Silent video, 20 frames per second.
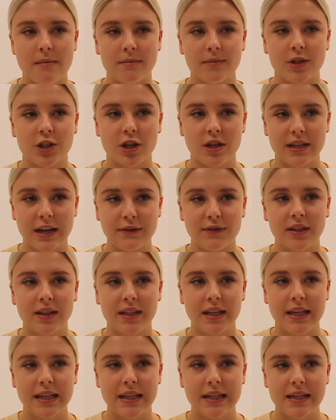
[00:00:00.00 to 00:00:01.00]
So
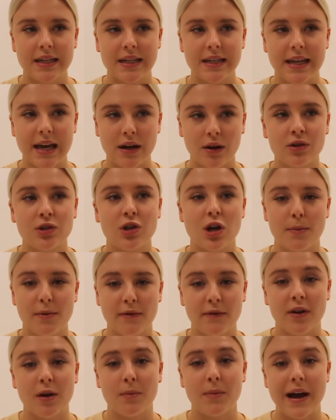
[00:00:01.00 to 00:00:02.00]
definitely get on top of
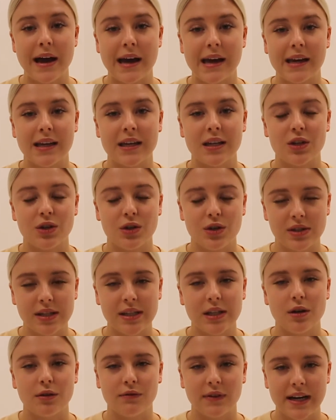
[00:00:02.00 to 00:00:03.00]
it by using
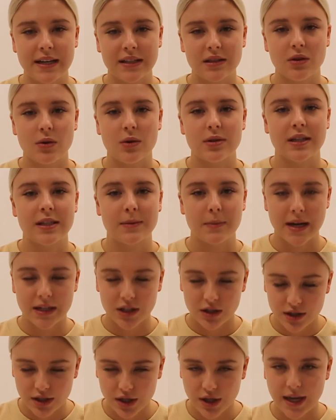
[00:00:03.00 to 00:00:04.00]
your resource as much
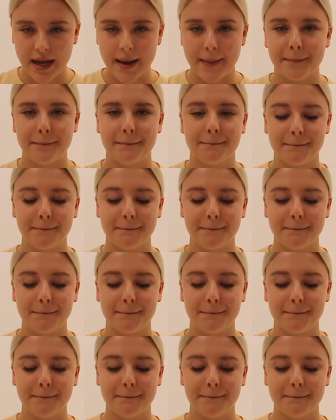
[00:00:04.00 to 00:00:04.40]
as you can.